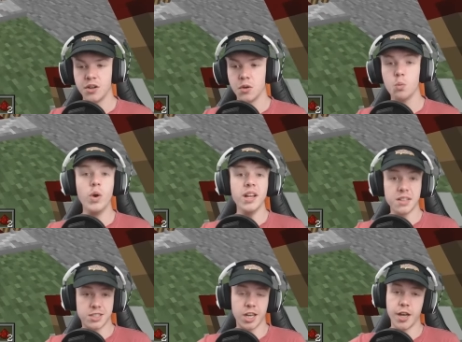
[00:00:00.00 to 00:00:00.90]
will
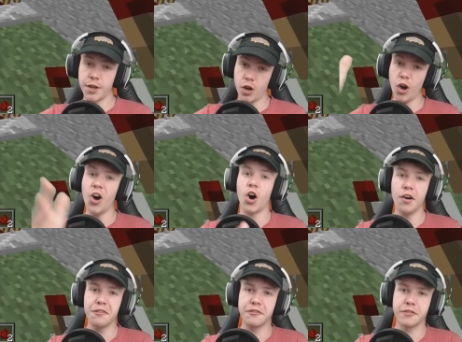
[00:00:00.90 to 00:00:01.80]
turn
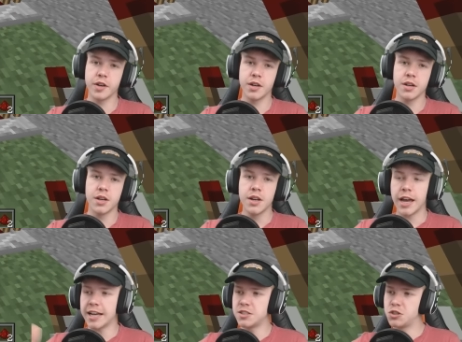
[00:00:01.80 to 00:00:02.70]
off
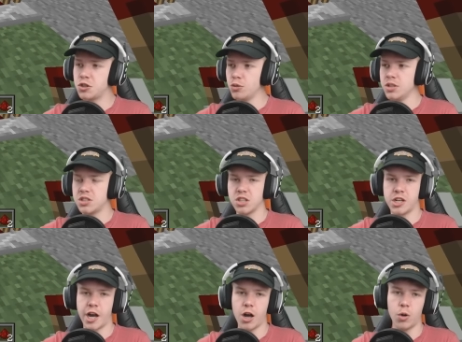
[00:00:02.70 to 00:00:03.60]
as soon as the
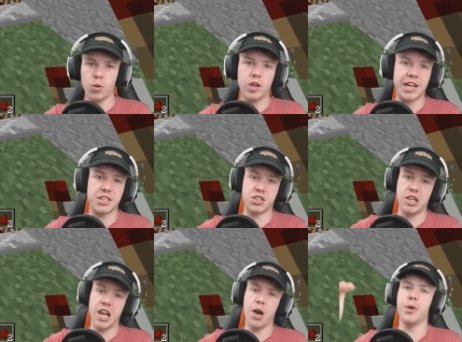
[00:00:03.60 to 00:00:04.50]
coal gets
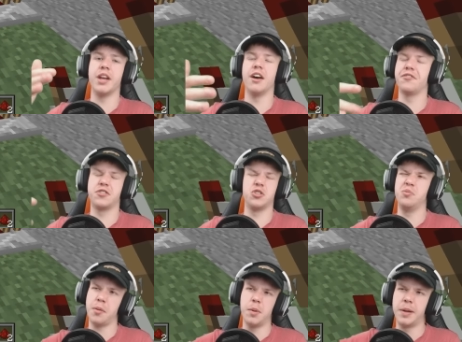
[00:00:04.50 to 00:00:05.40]
low enough to
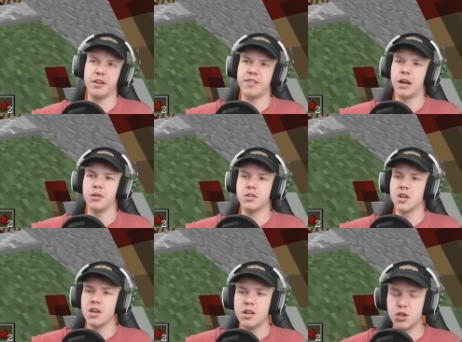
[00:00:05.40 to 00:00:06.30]
probably around
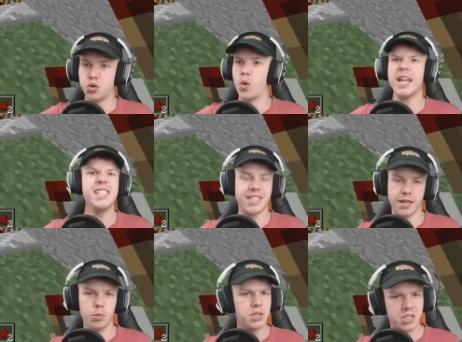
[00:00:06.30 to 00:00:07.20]

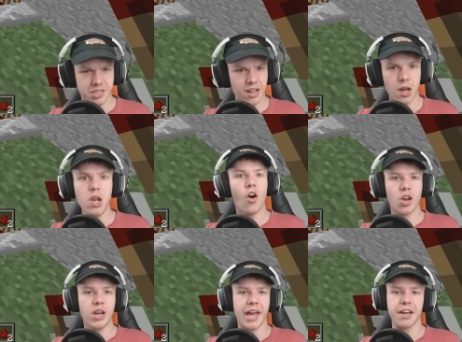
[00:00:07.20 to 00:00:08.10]
twenty, which is still a lot
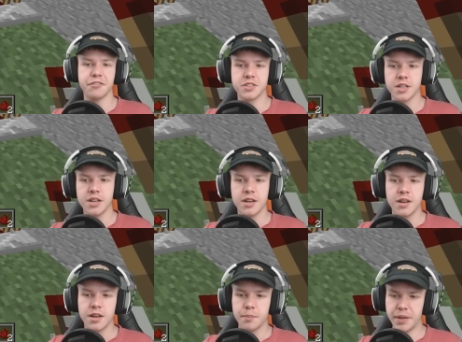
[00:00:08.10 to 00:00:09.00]
left,
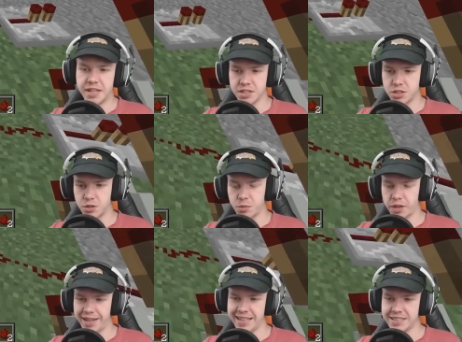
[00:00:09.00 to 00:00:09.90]
because when
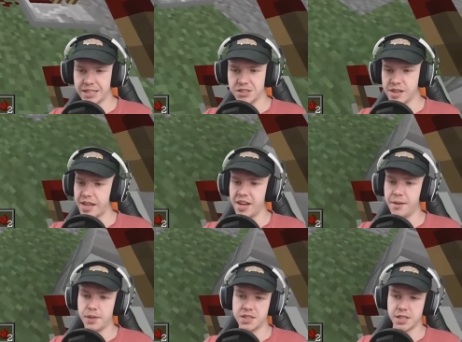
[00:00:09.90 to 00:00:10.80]
it gets down to that
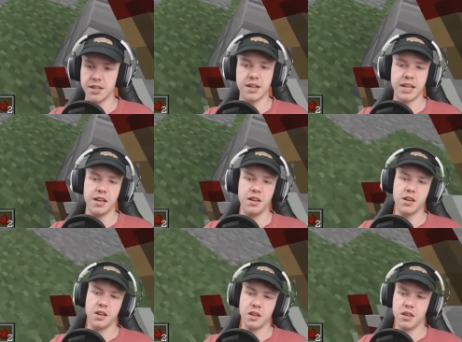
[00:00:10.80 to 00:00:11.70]
number, suddenly
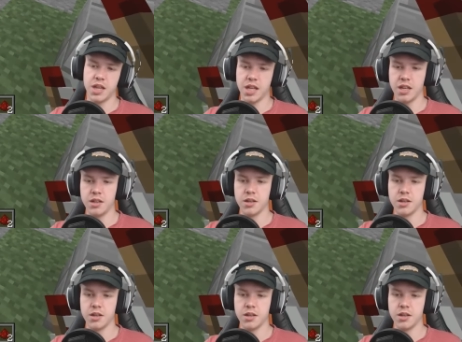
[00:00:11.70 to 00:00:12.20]
the